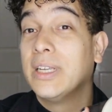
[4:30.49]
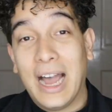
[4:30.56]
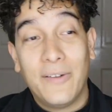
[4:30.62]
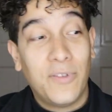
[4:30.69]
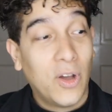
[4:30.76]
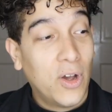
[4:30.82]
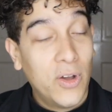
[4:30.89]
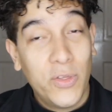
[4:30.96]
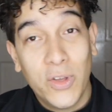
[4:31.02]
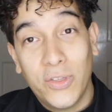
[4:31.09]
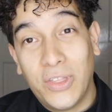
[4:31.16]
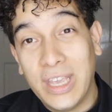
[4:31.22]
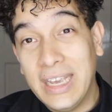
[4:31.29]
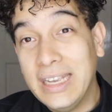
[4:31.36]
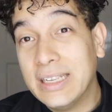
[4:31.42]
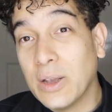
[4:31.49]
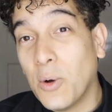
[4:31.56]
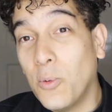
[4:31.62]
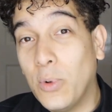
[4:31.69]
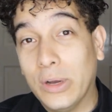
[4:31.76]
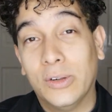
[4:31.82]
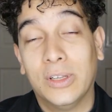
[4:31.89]
I've heard that these
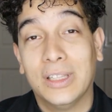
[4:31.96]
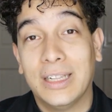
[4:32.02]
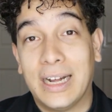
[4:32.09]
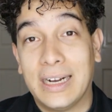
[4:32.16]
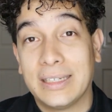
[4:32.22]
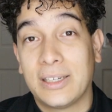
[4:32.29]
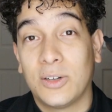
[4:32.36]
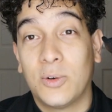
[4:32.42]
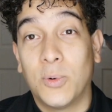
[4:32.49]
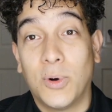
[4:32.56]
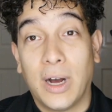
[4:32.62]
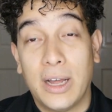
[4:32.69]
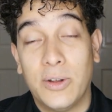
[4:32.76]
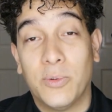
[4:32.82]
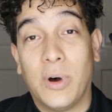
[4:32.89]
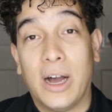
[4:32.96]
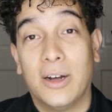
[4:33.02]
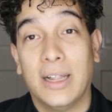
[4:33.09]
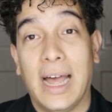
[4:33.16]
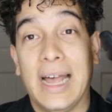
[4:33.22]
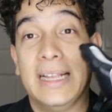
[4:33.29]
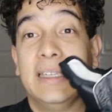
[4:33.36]
will last quite a
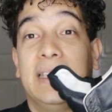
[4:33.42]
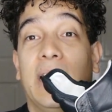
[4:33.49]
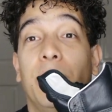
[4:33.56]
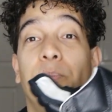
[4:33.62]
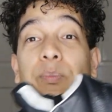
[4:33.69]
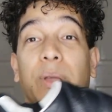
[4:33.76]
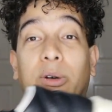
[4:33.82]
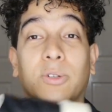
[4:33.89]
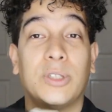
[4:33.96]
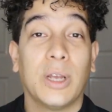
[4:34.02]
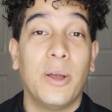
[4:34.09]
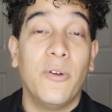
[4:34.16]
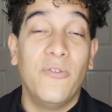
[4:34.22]
while as they're built